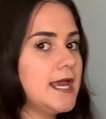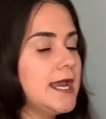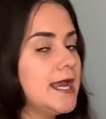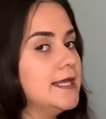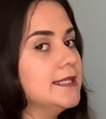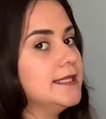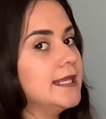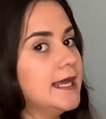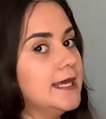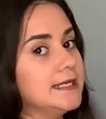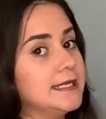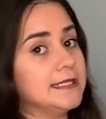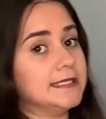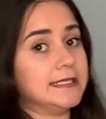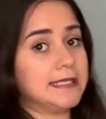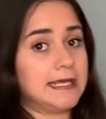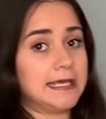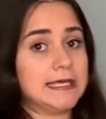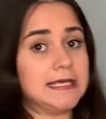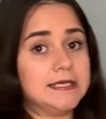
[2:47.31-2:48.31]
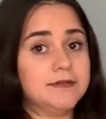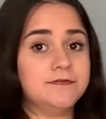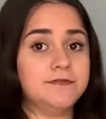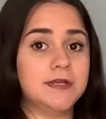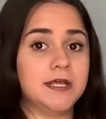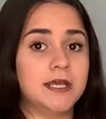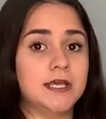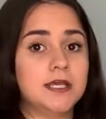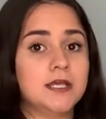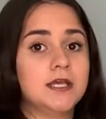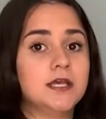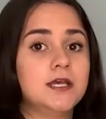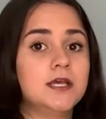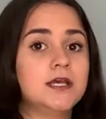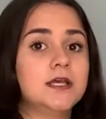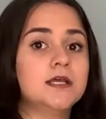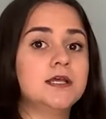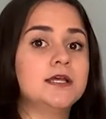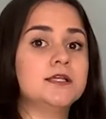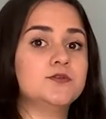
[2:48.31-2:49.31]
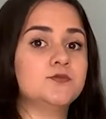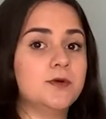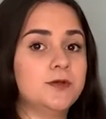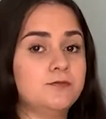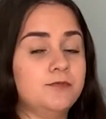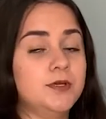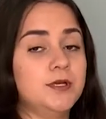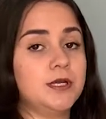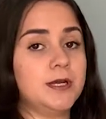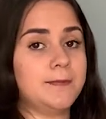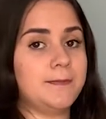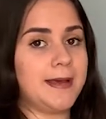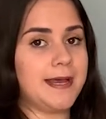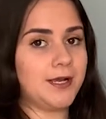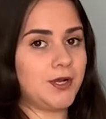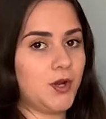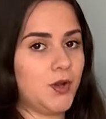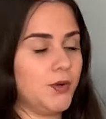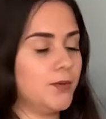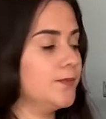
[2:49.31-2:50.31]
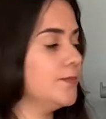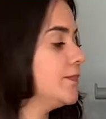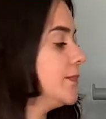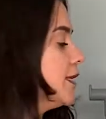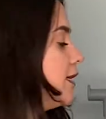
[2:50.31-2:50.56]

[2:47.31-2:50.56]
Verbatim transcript: And then in the evening is when we come back home.